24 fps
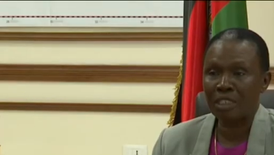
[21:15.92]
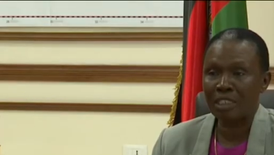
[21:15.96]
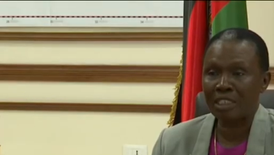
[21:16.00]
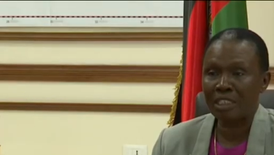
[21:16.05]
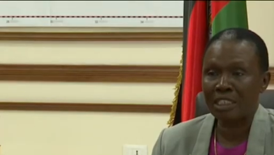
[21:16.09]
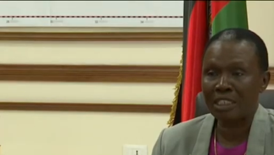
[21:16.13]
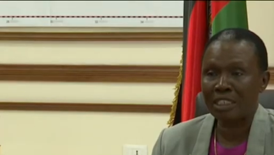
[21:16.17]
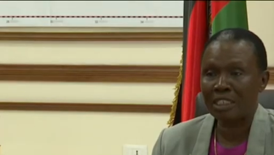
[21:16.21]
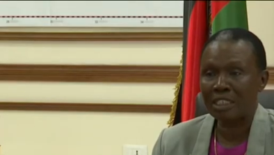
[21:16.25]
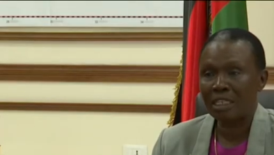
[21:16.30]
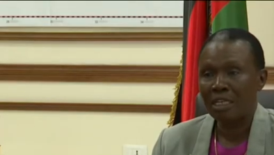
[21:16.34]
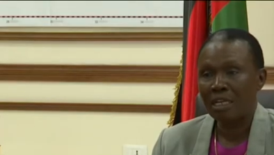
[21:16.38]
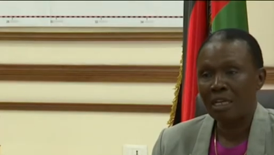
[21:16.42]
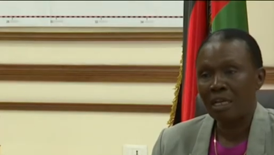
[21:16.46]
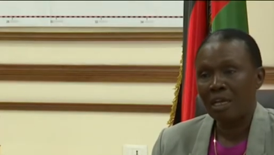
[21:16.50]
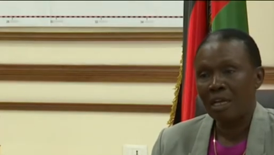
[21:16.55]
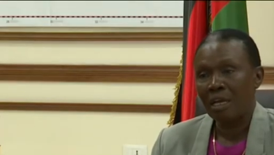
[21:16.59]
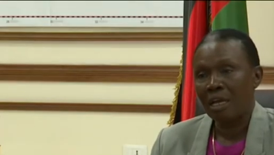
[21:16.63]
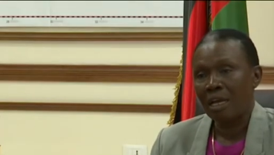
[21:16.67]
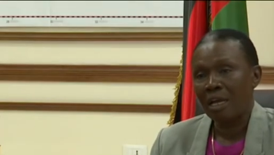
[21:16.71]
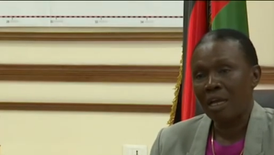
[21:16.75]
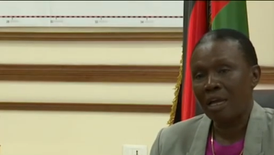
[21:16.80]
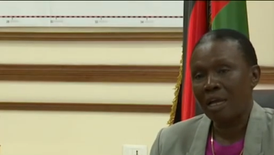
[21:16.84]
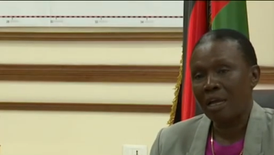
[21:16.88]
this,
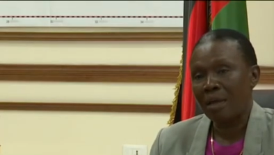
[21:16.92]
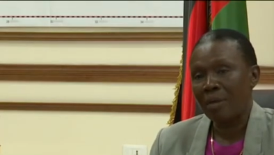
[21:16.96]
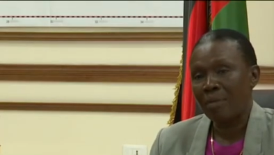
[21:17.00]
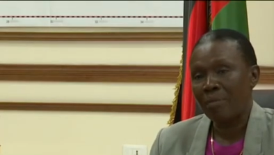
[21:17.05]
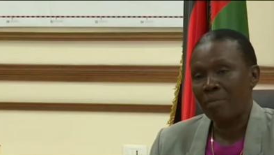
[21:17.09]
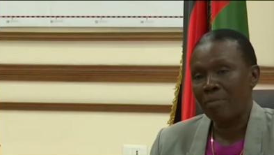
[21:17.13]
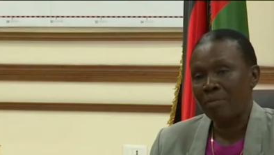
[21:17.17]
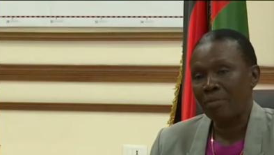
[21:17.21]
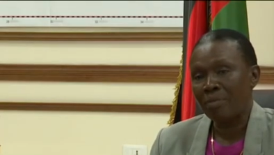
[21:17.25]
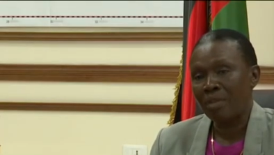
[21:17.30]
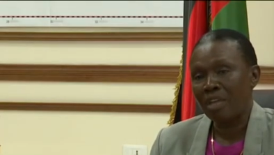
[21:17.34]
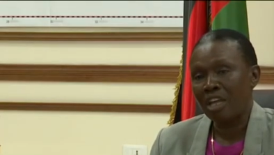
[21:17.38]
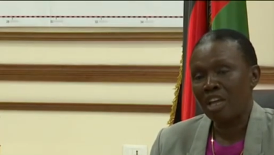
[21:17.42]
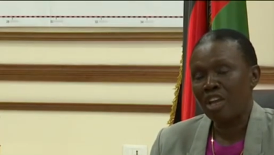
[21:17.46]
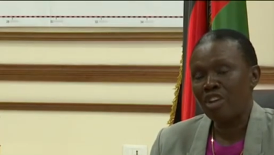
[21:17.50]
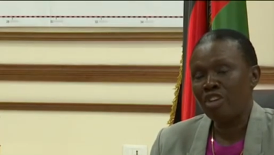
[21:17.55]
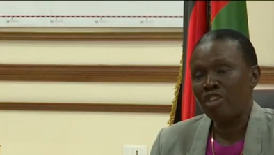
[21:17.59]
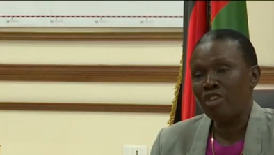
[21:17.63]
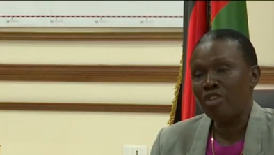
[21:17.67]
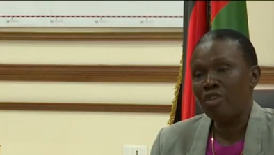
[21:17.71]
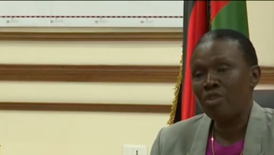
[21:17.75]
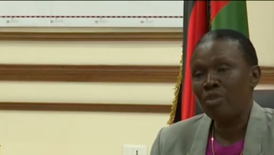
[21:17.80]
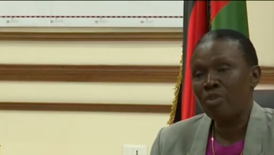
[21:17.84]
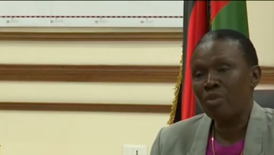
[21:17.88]
a
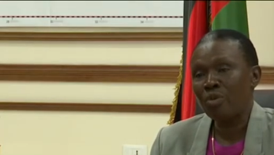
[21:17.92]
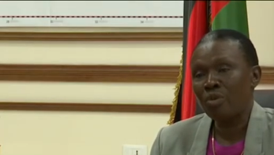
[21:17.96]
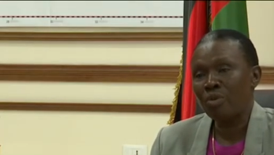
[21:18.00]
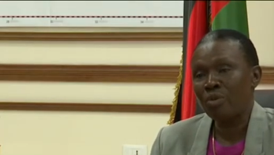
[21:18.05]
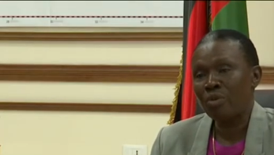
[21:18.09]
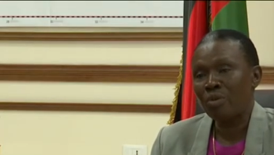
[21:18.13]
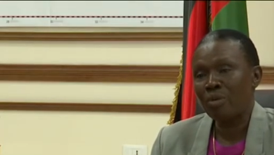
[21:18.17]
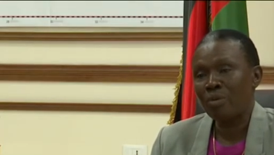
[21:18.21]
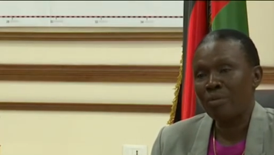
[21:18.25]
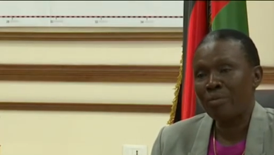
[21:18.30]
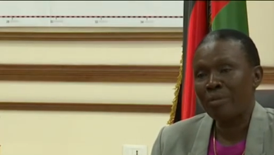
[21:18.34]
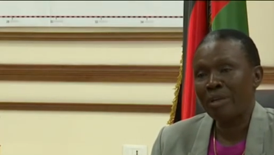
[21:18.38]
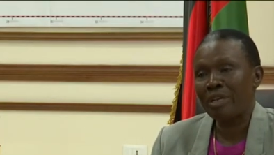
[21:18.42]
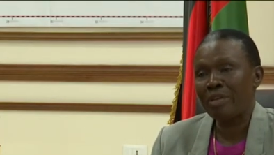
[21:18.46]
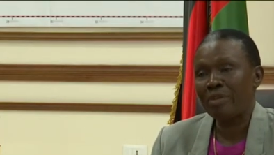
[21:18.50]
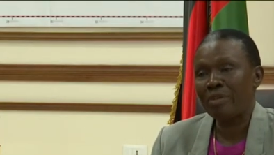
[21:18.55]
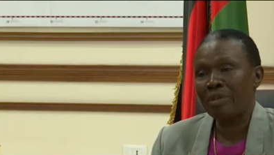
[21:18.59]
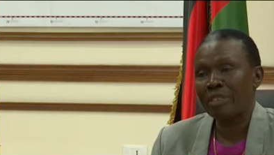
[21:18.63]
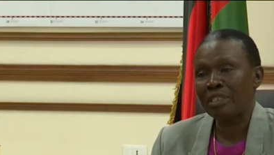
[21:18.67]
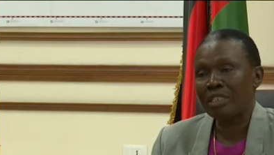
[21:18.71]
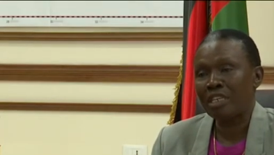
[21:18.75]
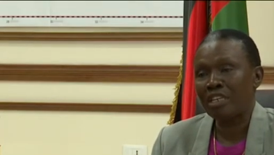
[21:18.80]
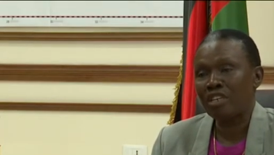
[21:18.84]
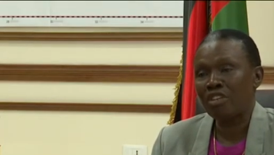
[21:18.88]
new
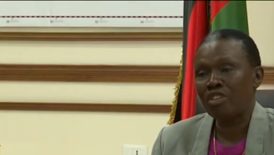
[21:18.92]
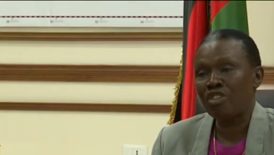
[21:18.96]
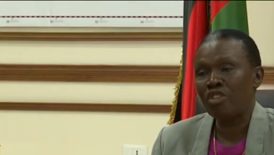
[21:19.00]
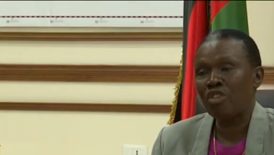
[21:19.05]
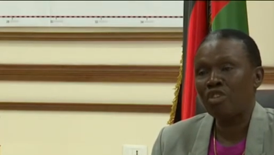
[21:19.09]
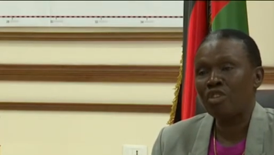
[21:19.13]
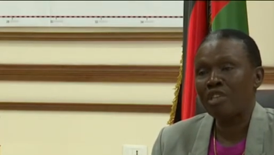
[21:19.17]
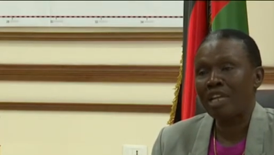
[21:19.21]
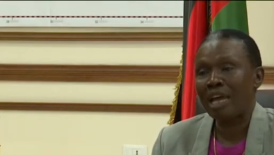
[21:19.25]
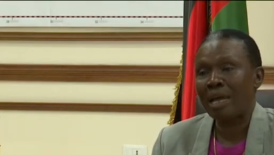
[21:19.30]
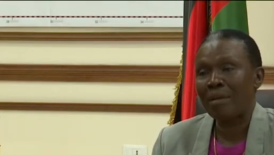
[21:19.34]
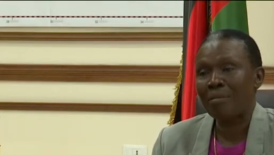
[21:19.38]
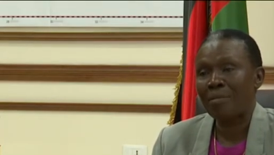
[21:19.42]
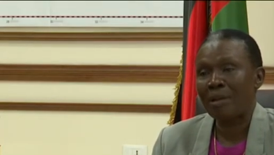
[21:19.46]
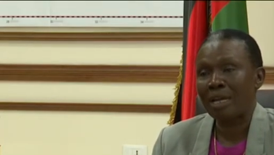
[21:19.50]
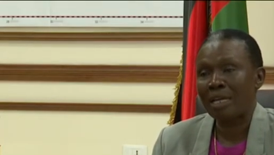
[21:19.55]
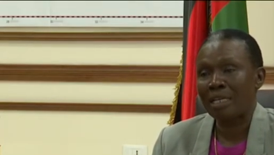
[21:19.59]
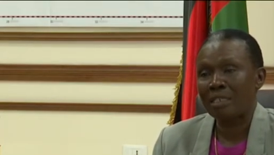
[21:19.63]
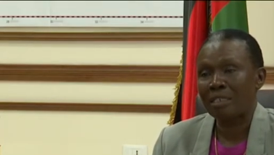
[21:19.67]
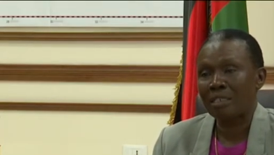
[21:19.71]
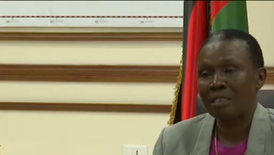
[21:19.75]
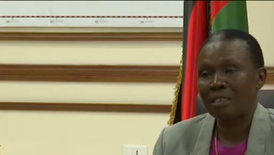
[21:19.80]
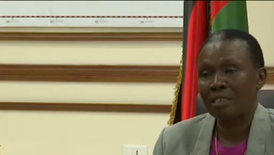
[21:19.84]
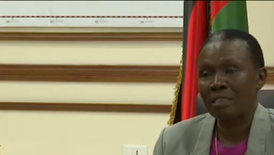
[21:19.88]
metrics and new
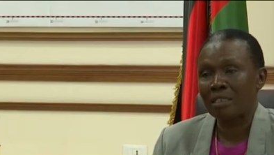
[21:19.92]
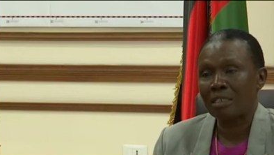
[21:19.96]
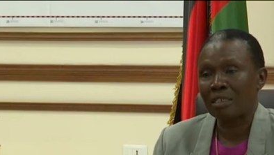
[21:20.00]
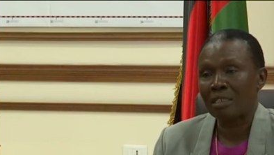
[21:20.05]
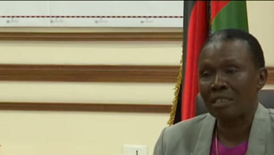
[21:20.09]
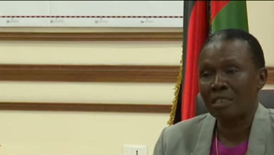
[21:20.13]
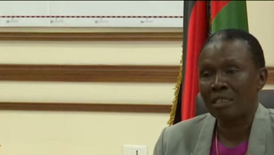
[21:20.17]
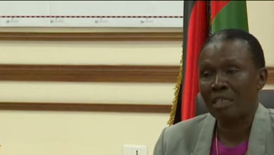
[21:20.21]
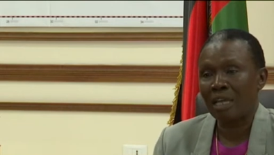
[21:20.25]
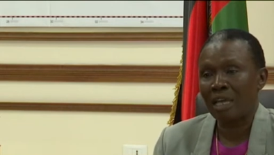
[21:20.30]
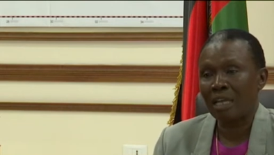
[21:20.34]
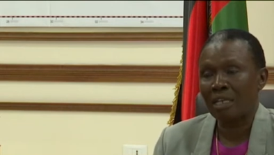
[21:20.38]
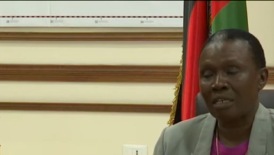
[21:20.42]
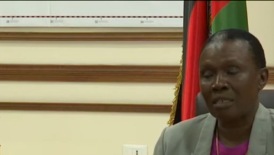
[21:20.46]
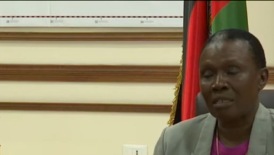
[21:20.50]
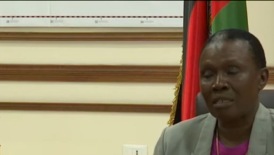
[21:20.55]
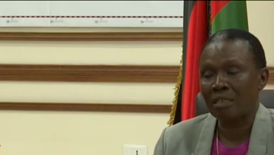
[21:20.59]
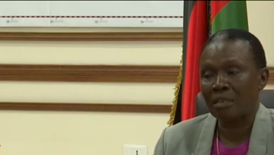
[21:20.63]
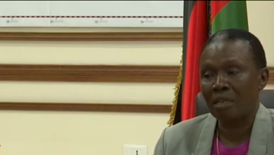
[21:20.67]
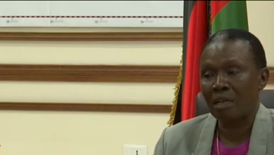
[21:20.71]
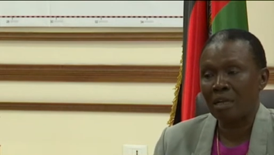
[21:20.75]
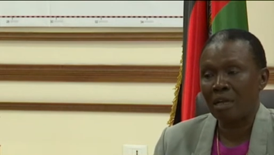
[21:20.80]
timeline that